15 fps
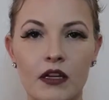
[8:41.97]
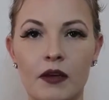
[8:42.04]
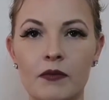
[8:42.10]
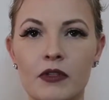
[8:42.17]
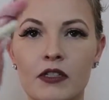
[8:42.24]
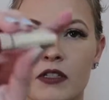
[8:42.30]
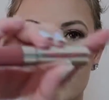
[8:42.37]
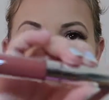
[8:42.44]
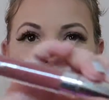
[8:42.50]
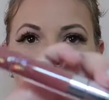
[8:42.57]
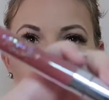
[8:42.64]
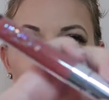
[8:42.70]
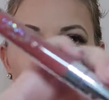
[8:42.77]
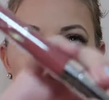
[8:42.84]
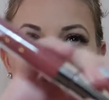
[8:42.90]
I mean, it's
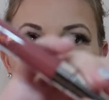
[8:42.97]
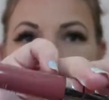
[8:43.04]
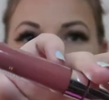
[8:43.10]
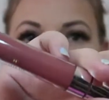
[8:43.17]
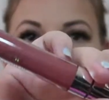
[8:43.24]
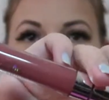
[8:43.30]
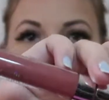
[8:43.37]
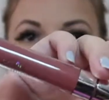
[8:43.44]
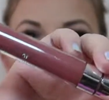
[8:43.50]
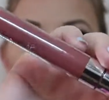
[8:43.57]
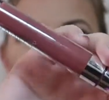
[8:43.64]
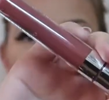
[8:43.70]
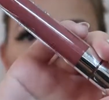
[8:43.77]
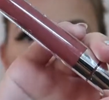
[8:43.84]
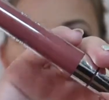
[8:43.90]
funny because in the
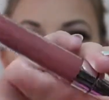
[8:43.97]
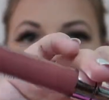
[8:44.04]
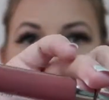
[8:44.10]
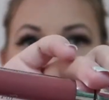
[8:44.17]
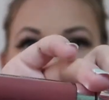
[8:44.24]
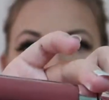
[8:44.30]
tube it looks